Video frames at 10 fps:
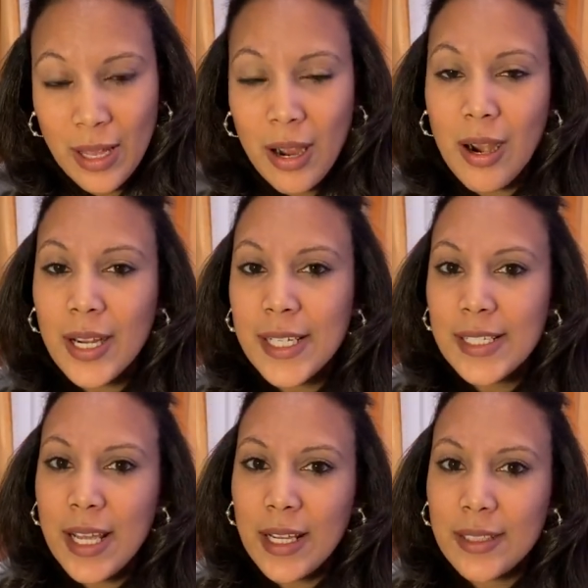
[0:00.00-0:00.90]

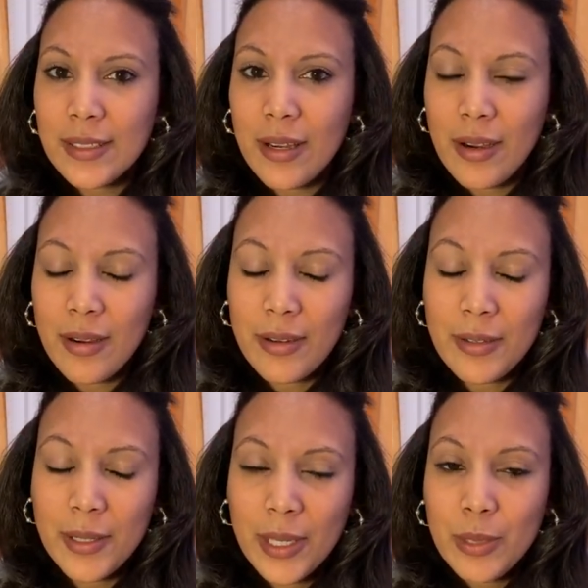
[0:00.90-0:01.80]
Architects
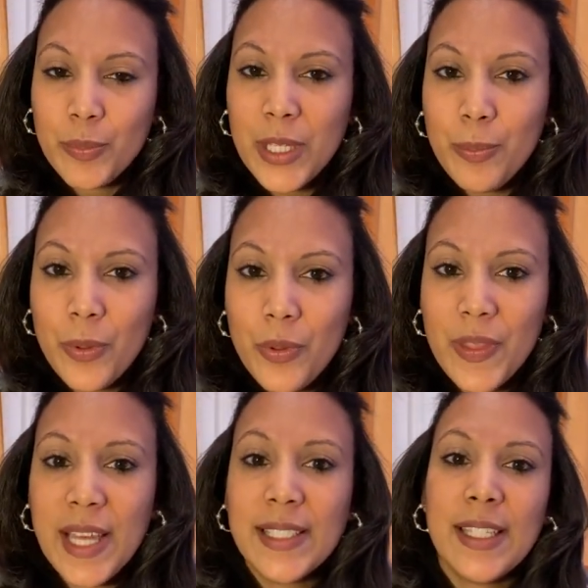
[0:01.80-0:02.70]
are people
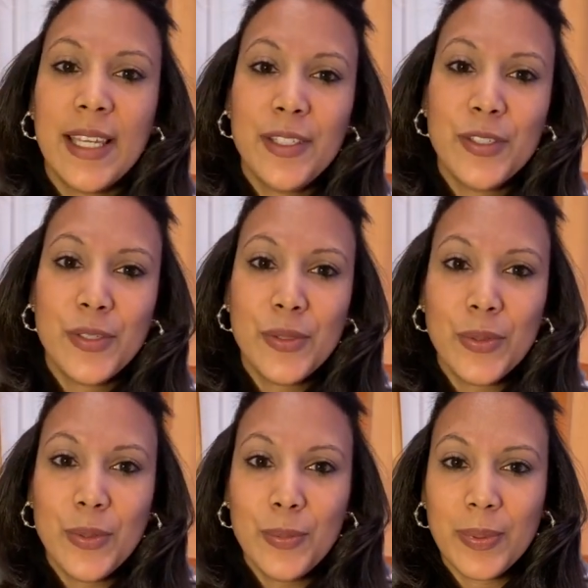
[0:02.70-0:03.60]
that tend
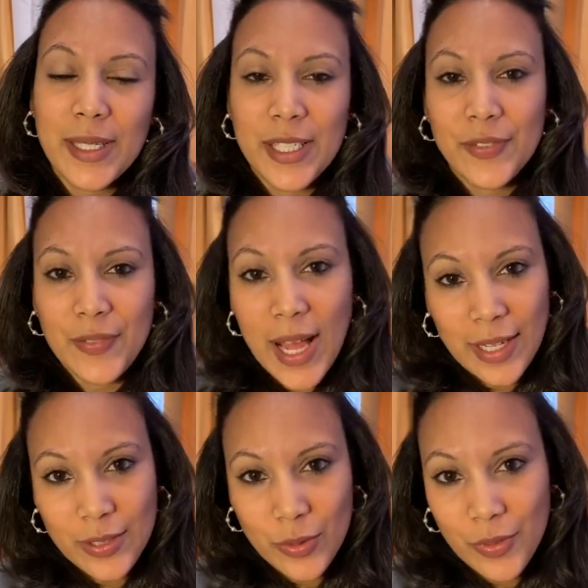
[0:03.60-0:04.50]
to place
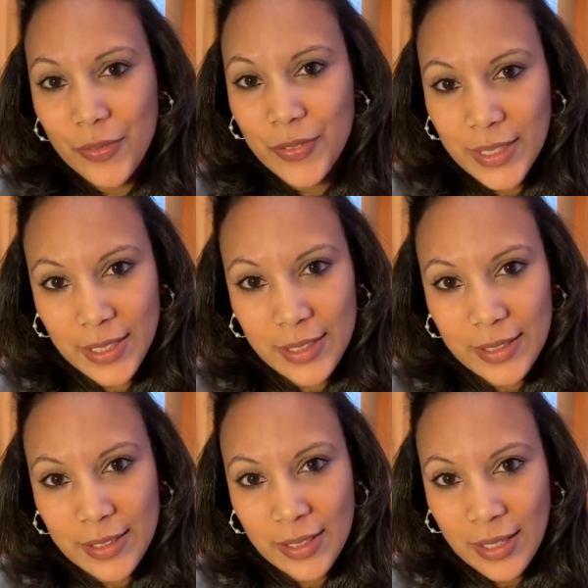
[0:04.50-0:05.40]
facts over feelings.